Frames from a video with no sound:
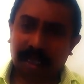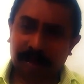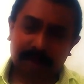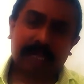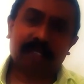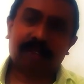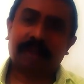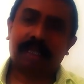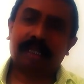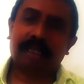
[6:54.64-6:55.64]

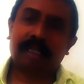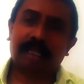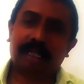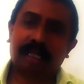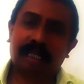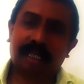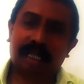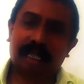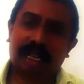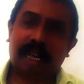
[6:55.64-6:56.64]
embarrassment
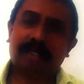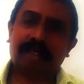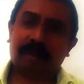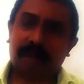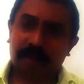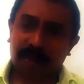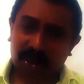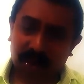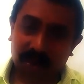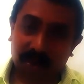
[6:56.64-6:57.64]
and some
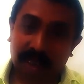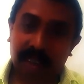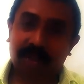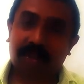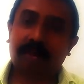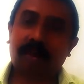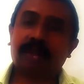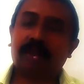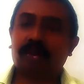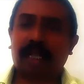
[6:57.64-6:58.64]
abusive words from
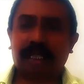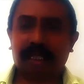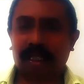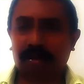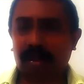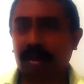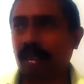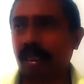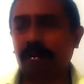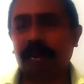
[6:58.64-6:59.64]
the society. Even
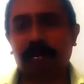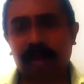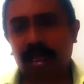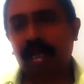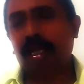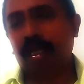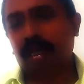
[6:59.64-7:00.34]
other people